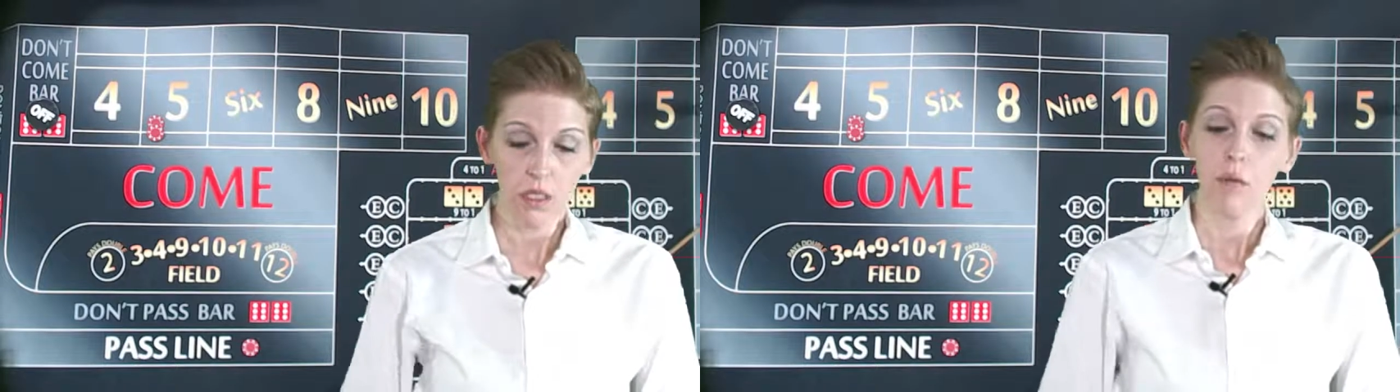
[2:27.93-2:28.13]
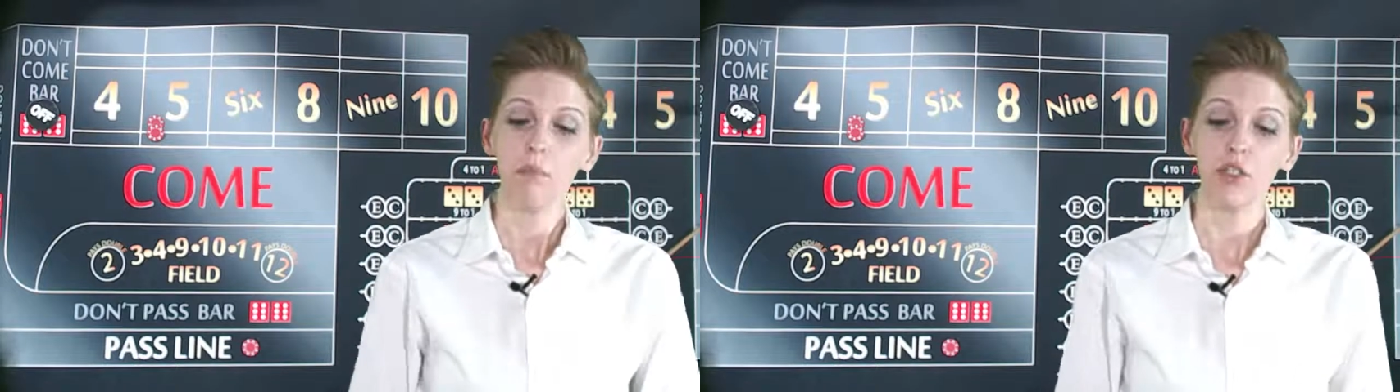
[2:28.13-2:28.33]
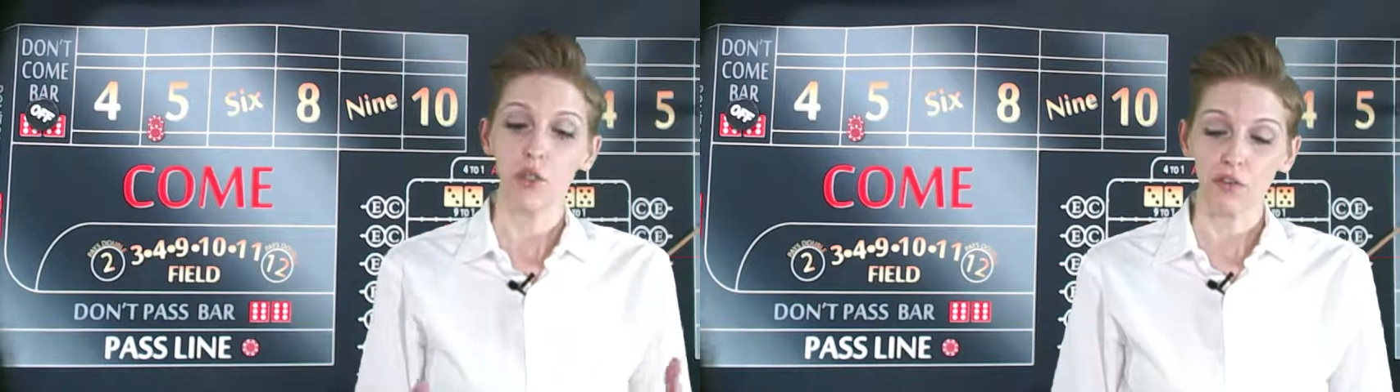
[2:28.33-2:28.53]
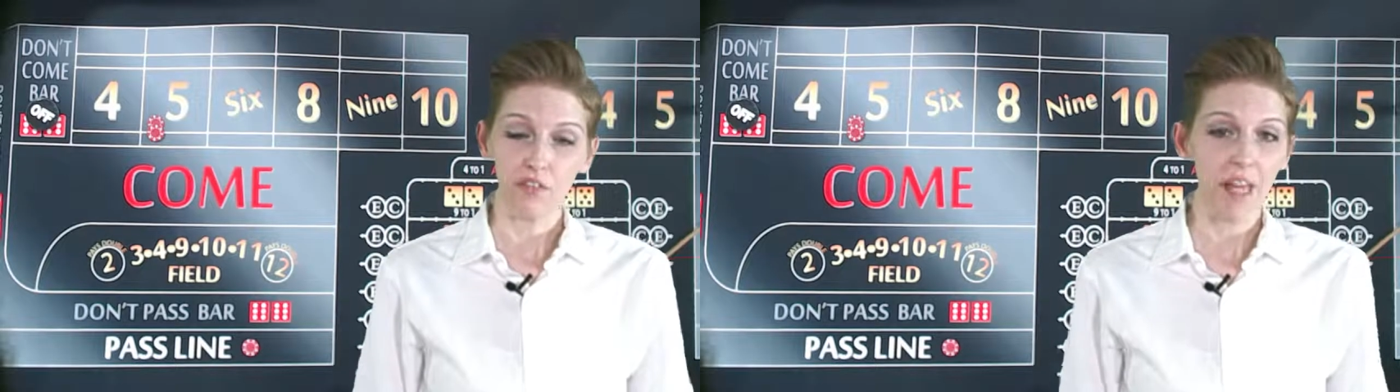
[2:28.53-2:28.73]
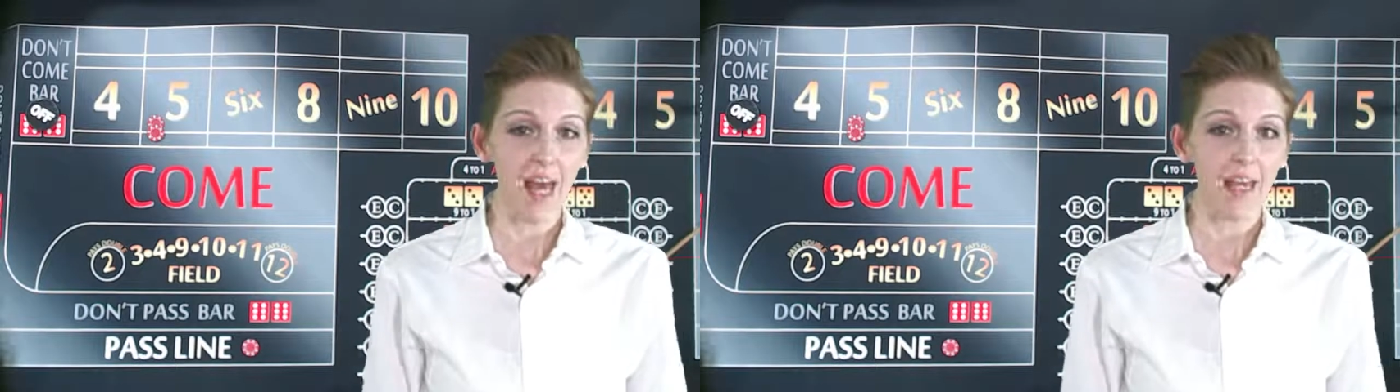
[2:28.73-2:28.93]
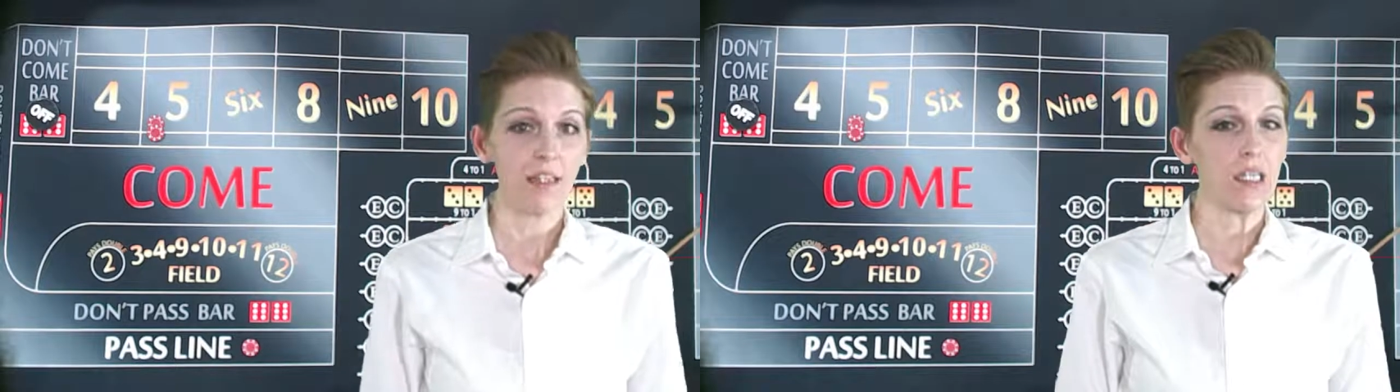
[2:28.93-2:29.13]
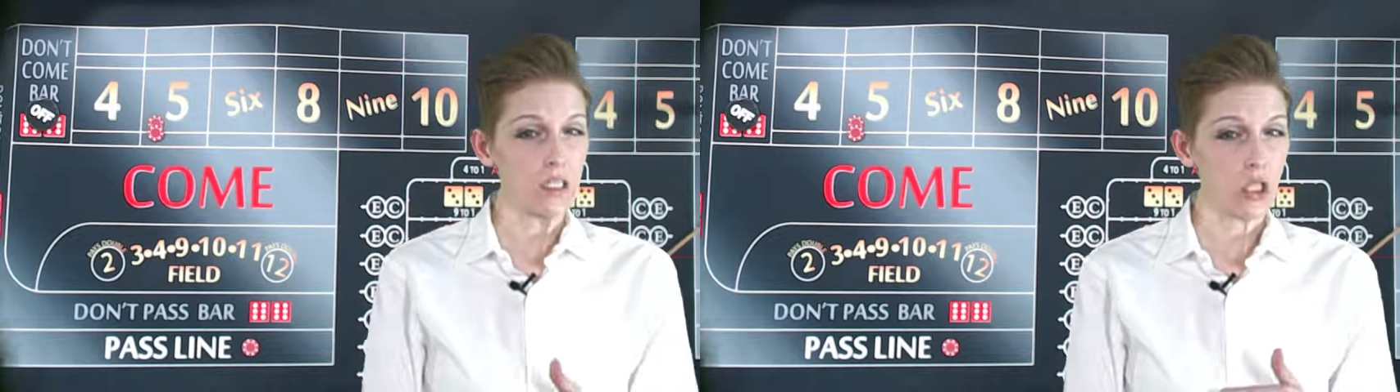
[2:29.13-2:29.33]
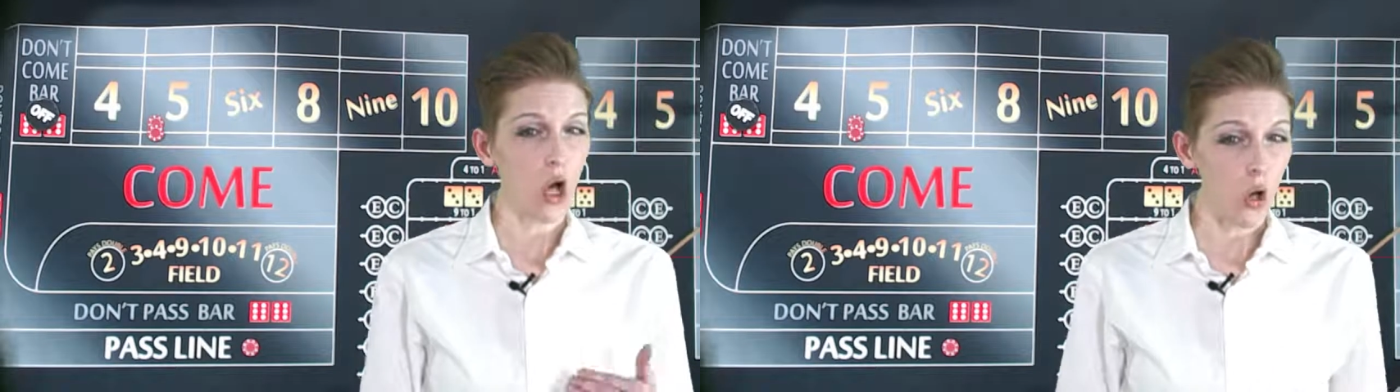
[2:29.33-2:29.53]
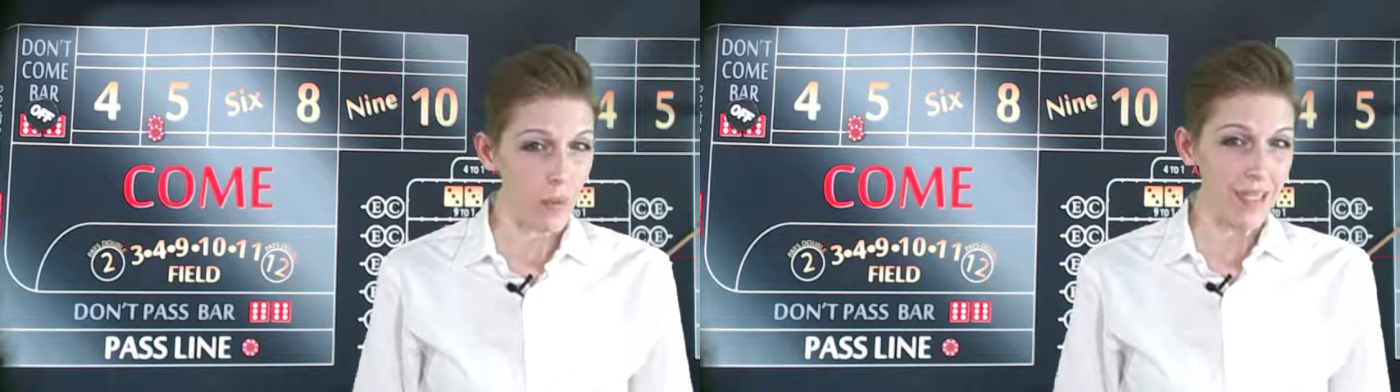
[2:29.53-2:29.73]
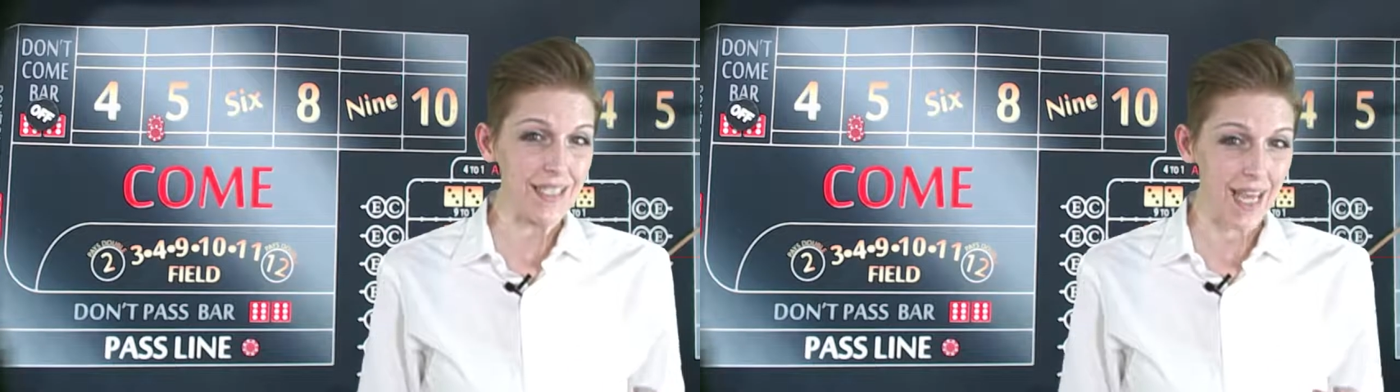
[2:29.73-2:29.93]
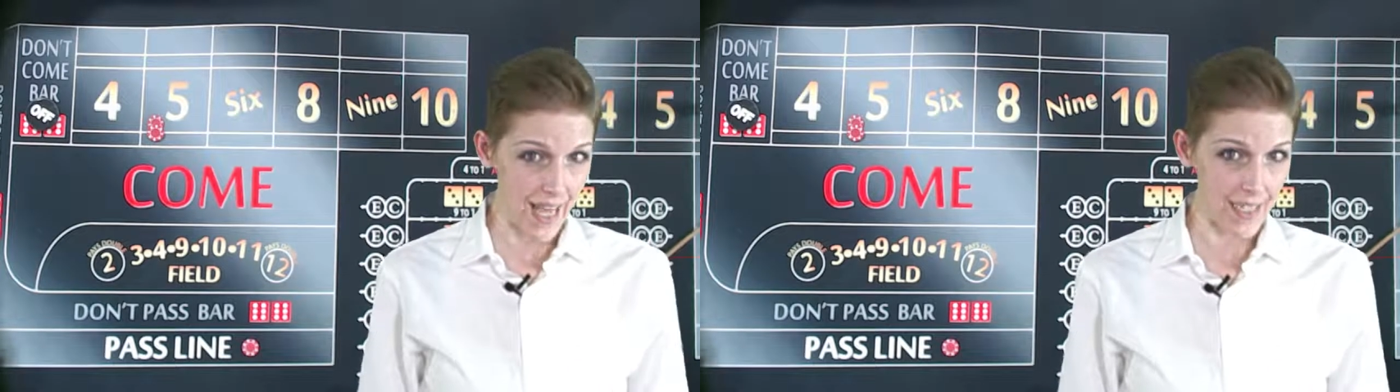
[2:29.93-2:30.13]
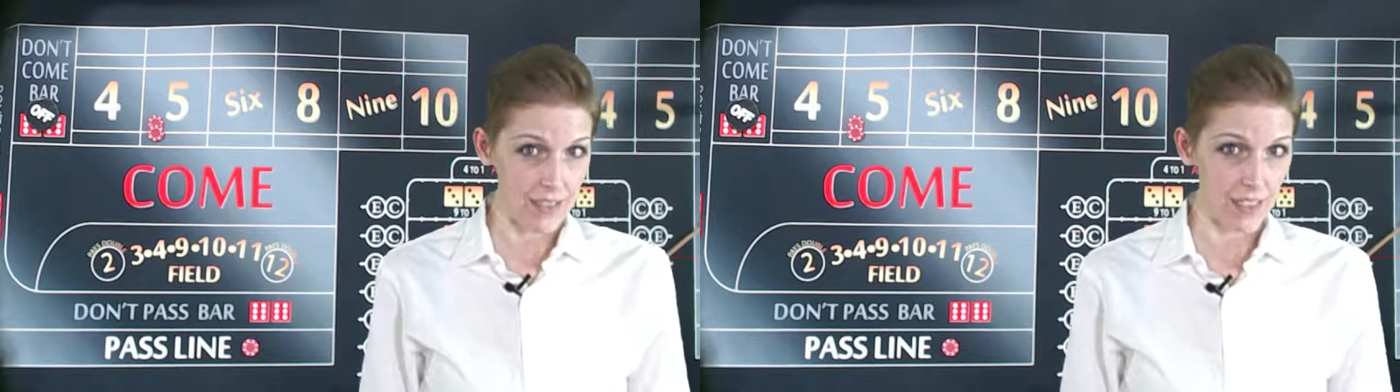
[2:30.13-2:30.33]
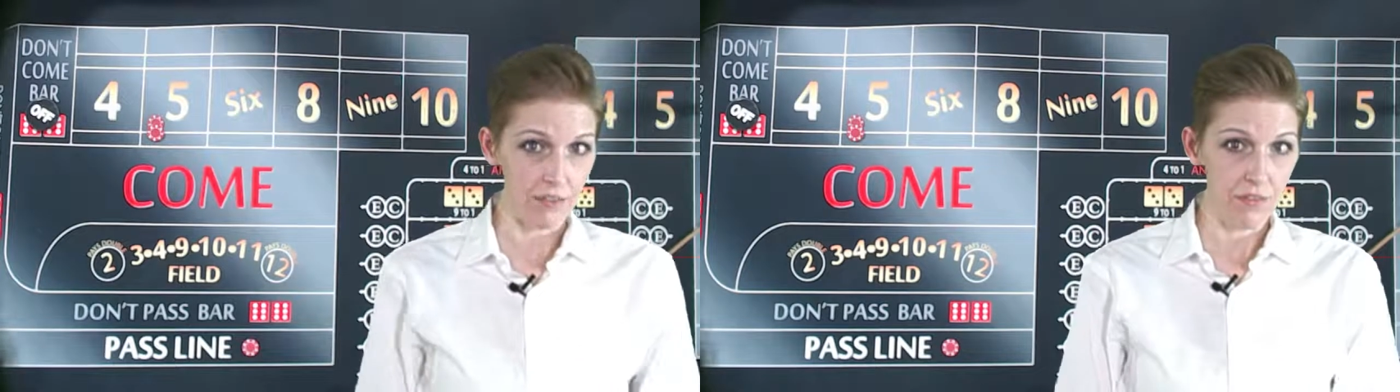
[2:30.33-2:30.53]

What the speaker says: But your flat is always active.